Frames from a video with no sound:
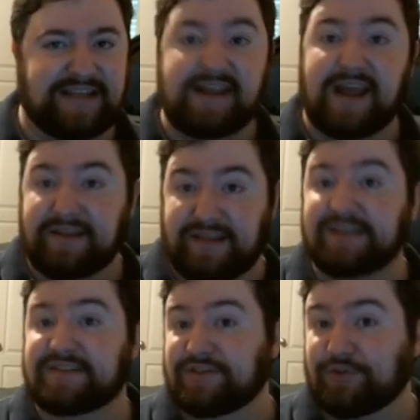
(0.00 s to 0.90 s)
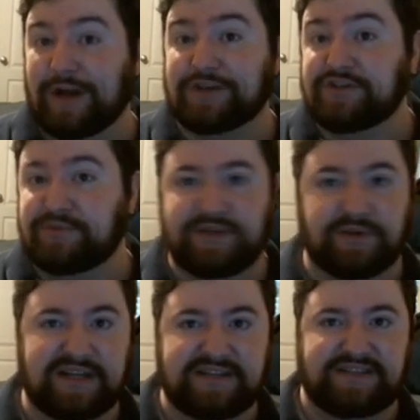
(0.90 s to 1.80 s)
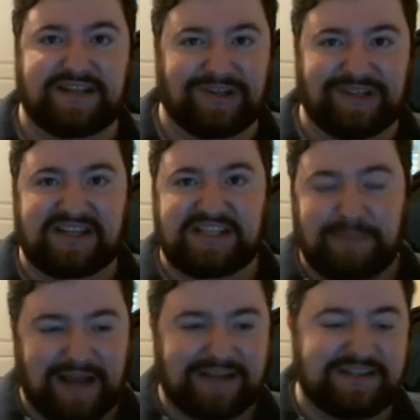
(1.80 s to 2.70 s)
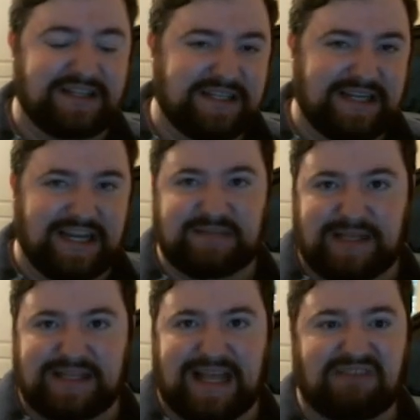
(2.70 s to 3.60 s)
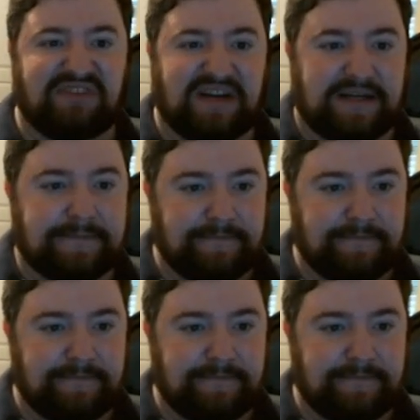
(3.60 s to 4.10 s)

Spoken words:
They take things in directions we don't necessarily expect. It can be a lot of fun.